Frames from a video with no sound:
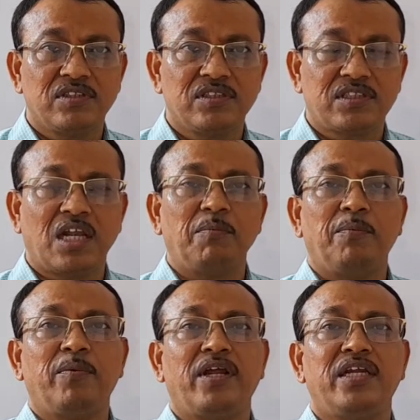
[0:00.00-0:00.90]
cell
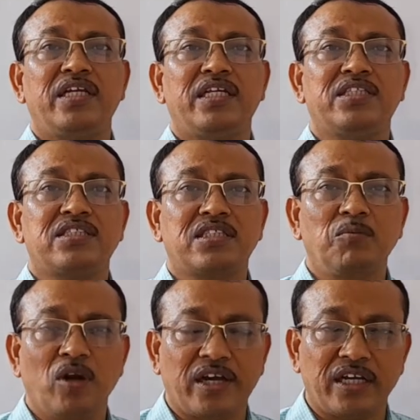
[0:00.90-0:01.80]
membrane is
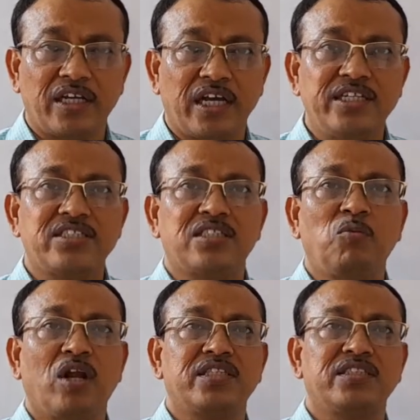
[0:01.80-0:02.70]
stimulated, any
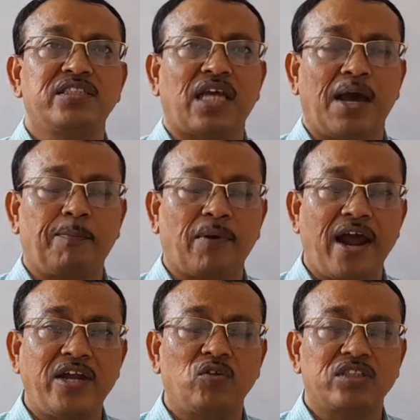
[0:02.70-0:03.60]
stimulus is
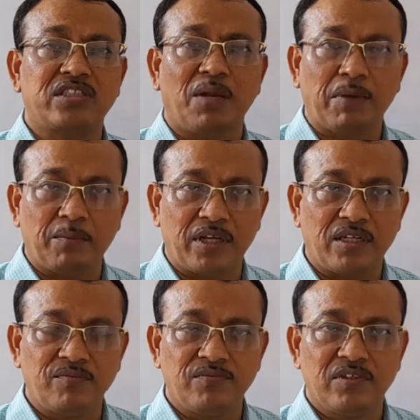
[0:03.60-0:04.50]
applied to the cell membrane,